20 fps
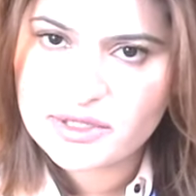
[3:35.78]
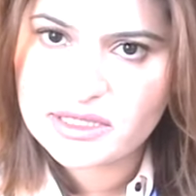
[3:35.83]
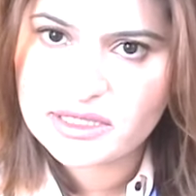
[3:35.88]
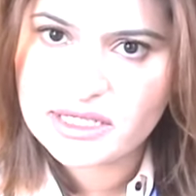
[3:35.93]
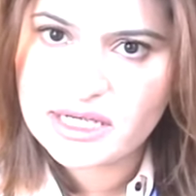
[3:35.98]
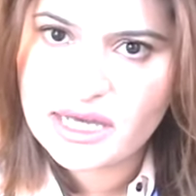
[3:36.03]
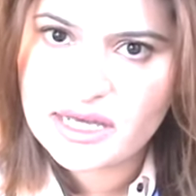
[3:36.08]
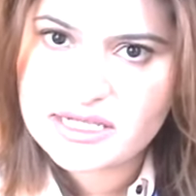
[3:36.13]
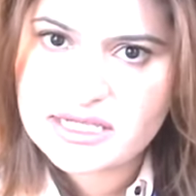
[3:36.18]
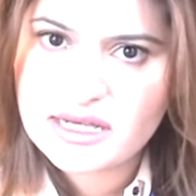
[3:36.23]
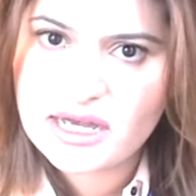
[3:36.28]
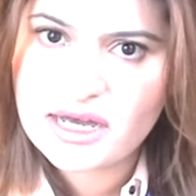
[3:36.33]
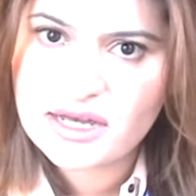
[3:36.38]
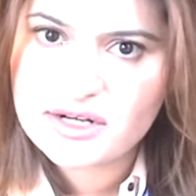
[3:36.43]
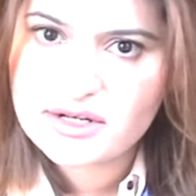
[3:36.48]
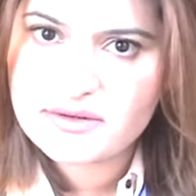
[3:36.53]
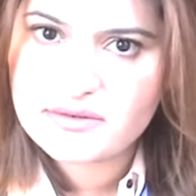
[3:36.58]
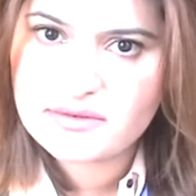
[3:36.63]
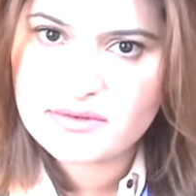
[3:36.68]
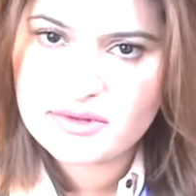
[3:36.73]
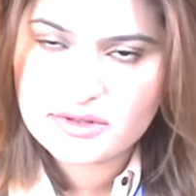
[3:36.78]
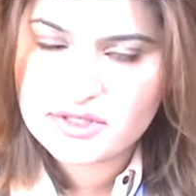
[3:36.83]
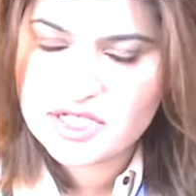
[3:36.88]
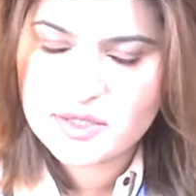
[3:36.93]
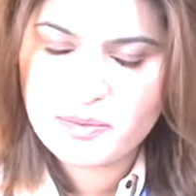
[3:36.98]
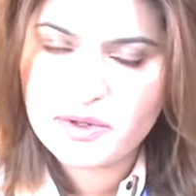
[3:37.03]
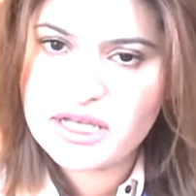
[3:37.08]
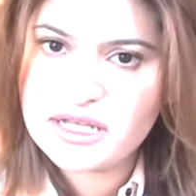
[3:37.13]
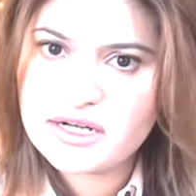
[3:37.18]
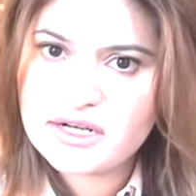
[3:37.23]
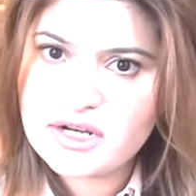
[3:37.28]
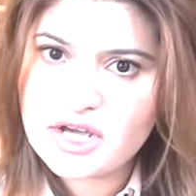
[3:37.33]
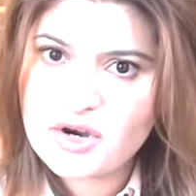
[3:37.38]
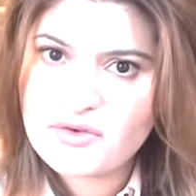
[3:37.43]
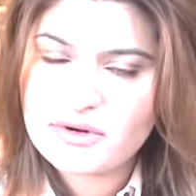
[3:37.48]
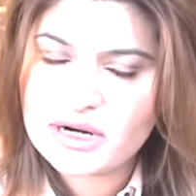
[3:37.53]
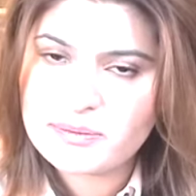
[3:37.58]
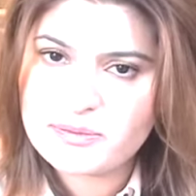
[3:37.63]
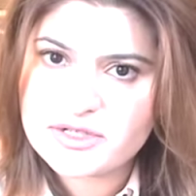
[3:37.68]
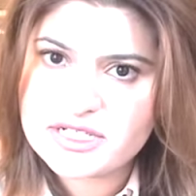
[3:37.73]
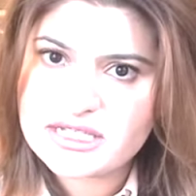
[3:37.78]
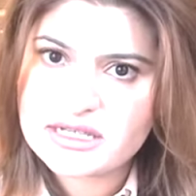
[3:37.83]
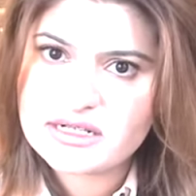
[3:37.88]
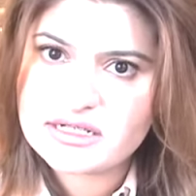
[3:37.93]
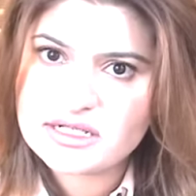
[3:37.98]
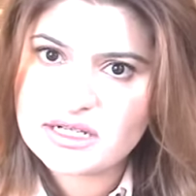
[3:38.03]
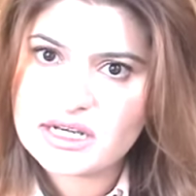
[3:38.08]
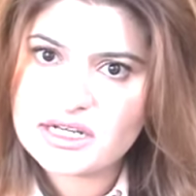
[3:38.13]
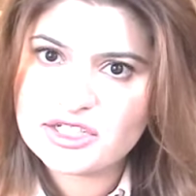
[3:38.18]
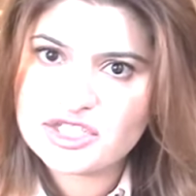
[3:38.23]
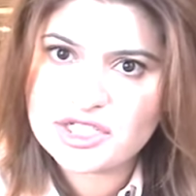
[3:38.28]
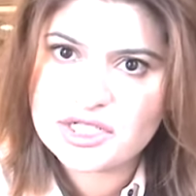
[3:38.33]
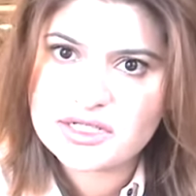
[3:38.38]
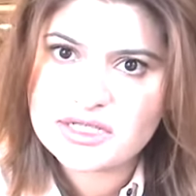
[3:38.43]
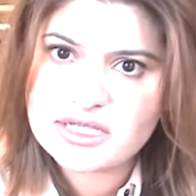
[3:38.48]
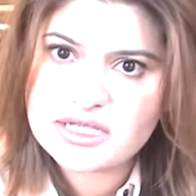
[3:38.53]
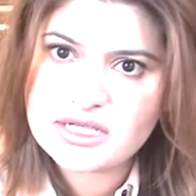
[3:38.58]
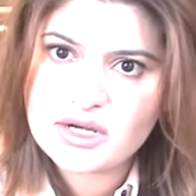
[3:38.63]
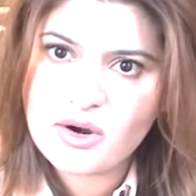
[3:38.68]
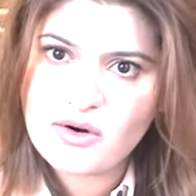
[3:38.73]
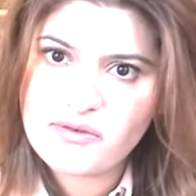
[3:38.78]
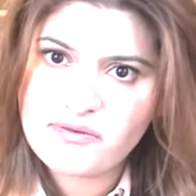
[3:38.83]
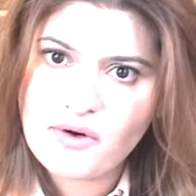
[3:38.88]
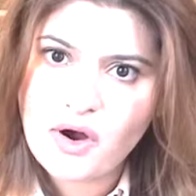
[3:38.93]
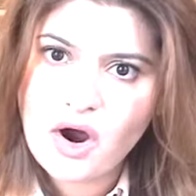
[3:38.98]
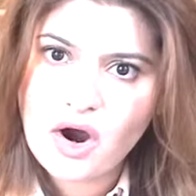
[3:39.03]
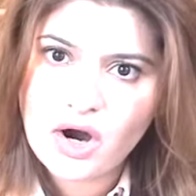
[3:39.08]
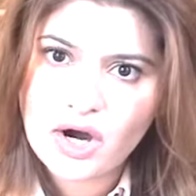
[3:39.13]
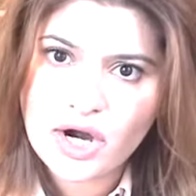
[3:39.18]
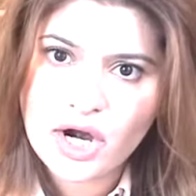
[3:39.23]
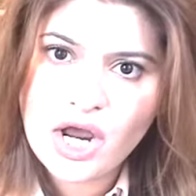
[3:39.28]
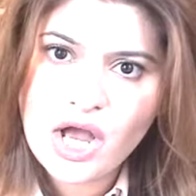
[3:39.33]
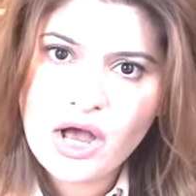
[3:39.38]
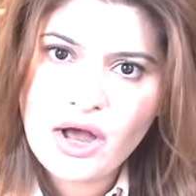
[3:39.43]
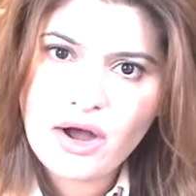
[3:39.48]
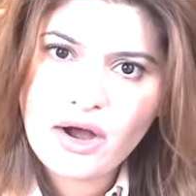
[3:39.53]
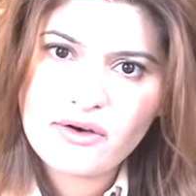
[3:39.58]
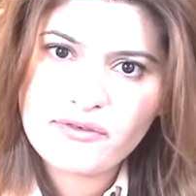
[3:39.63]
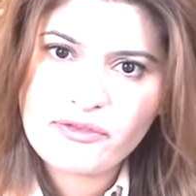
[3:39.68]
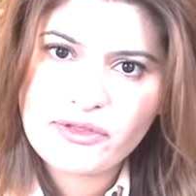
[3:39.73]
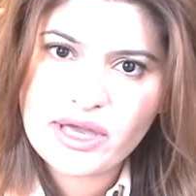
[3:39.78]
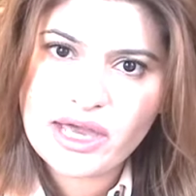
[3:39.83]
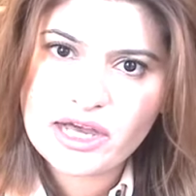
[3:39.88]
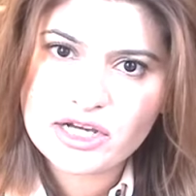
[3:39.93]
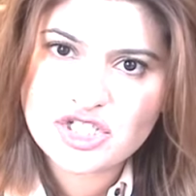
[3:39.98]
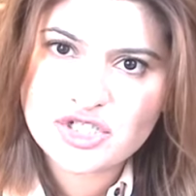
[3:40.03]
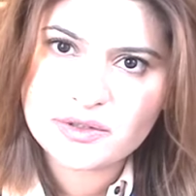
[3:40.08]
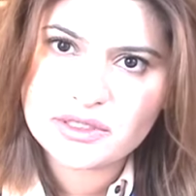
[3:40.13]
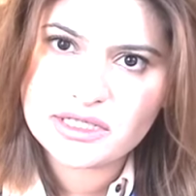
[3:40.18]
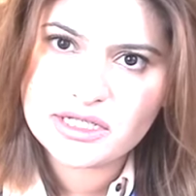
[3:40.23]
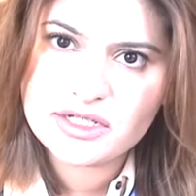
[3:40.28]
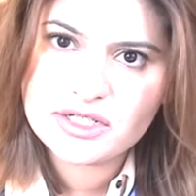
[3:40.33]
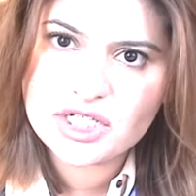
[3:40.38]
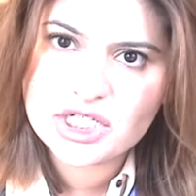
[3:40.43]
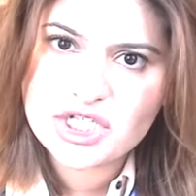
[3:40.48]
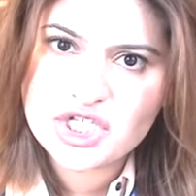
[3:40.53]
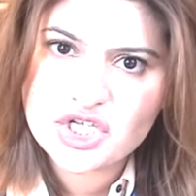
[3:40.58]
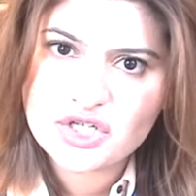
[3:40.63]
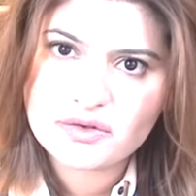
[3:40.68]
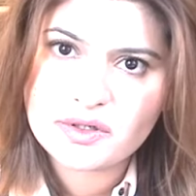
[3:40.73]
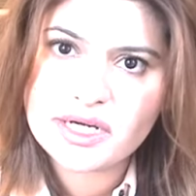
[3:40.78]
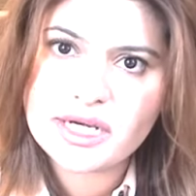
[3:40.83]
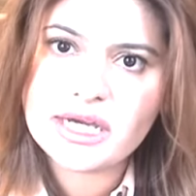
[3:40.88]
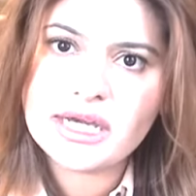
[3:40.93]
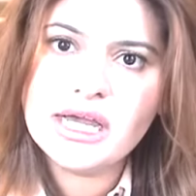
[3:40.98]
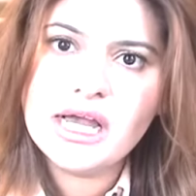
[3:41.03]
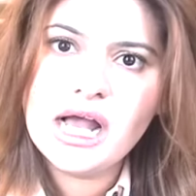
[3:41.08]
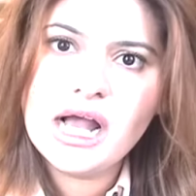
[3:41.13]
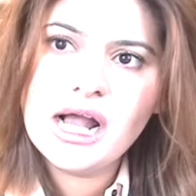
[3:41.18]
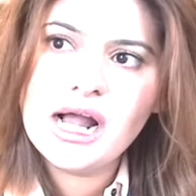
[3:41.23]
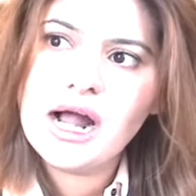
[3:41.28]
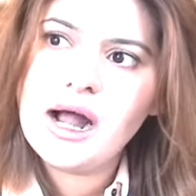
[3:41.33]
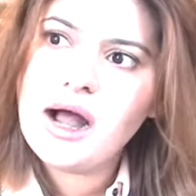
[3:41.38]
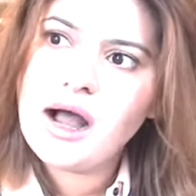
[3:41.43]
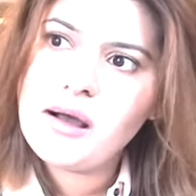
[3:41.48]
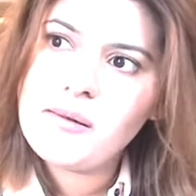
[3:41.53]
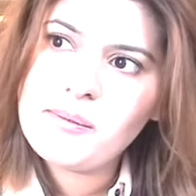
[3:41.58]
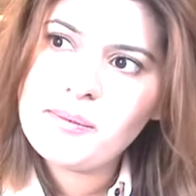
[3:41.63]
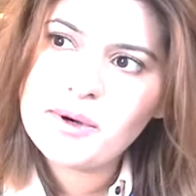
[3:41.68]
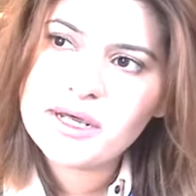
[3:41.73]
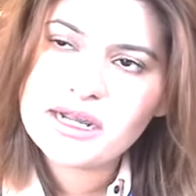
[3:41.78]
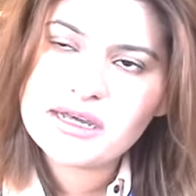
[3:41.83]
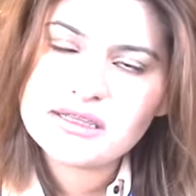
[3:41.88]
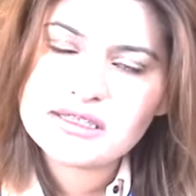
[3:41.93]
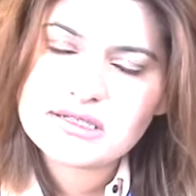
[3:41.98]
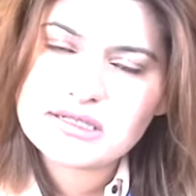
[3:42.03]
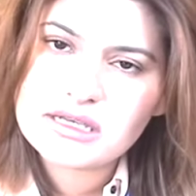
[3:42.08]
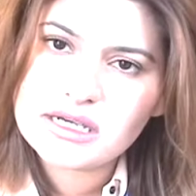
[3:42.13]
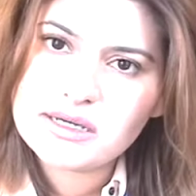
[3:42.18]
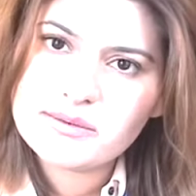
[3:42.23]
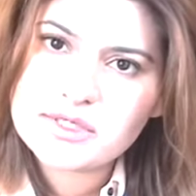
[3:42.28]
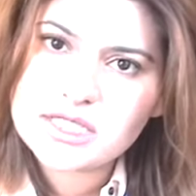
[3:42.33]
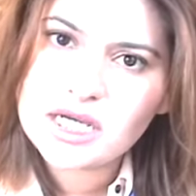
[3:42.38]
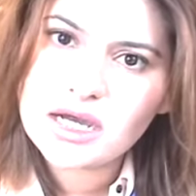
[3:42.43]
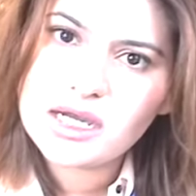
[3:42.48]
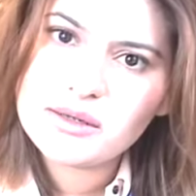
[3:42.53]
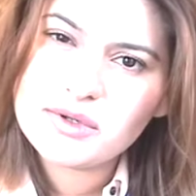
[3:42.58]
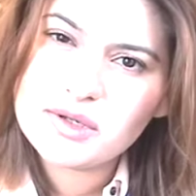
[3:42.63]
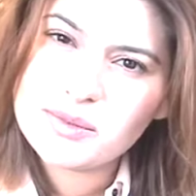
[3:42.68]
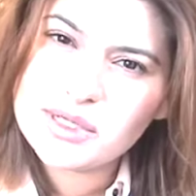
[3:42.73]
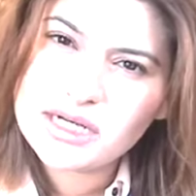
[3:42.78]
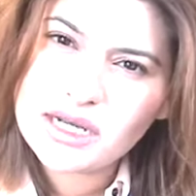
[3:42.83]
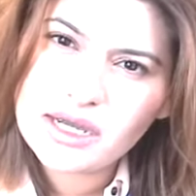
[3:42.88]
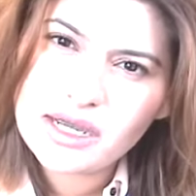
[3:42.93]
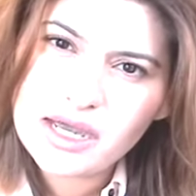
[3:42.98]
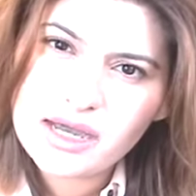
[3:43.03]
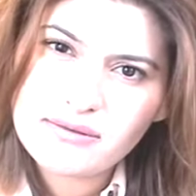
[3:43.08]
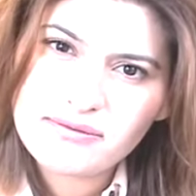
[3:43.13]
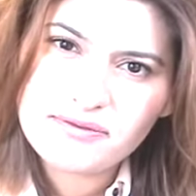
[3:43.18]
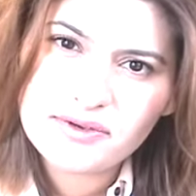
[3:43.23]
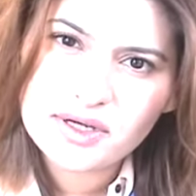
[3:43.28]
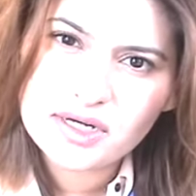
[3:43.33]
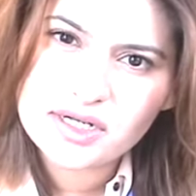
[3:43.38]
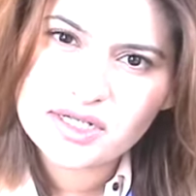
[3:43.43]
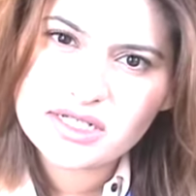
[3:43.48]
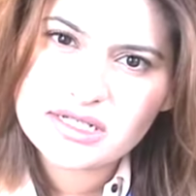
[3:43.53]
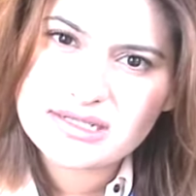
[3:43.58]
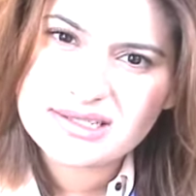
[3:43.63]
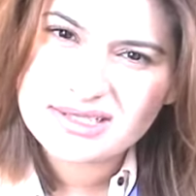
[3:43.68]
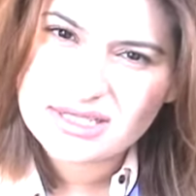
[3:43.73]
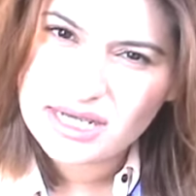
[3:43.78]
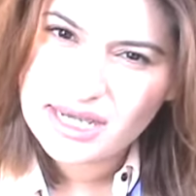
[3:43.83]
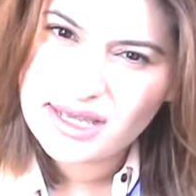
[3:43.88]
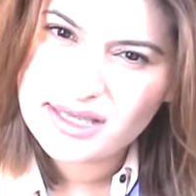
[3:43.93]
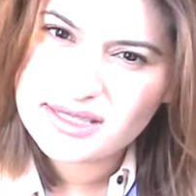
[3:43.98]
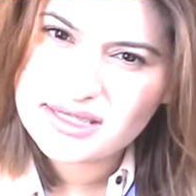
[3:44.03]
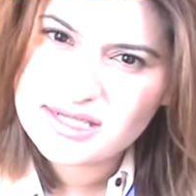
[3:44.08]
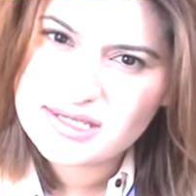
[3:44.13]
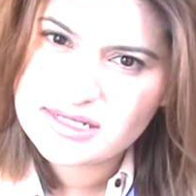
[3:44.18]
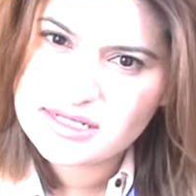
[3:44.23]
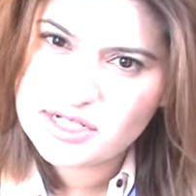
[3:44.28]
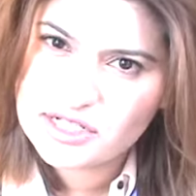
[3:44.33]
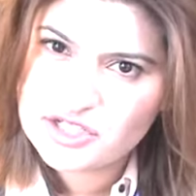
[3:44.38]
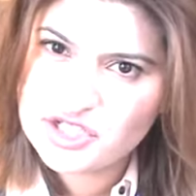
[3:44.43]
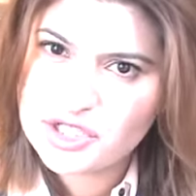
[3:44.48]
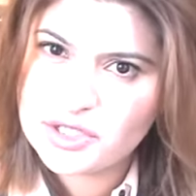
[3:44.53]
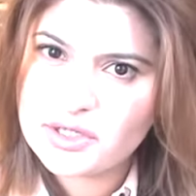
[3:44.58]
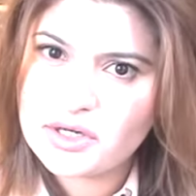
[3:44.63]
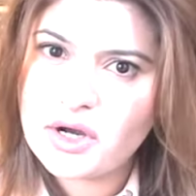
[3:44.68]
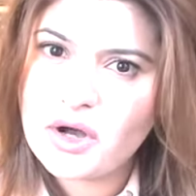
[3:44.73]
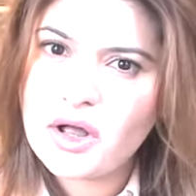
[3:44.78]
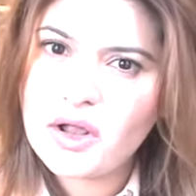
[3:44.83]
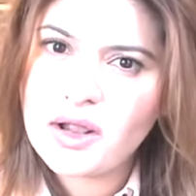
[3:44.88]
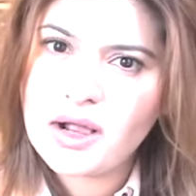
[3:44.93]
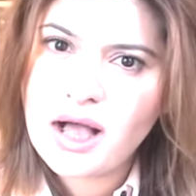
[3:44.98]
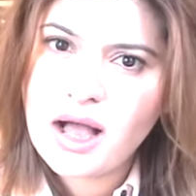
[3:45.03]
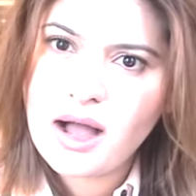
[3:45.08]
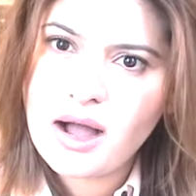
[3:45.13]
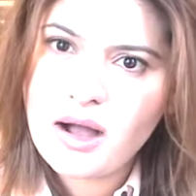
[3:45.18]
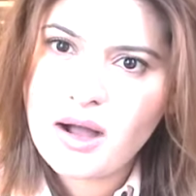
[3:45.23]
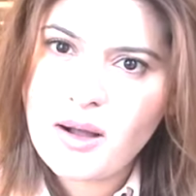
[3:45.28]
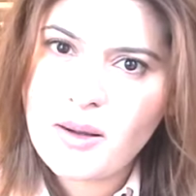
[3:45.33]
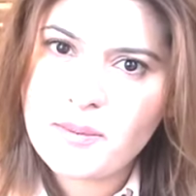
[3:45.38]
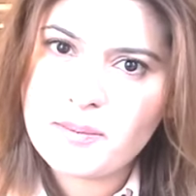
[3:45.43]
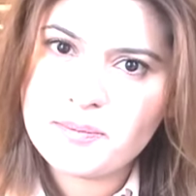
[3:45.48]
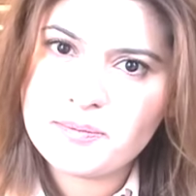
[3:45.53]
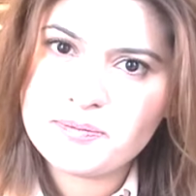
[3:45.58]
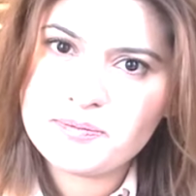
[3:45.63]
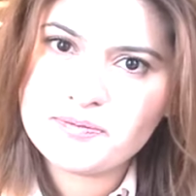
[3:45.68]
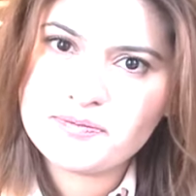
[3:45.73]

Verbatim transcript: really has had there's been no representation so far of the actual industry. But at the same time, I mean, I have very intense digital um,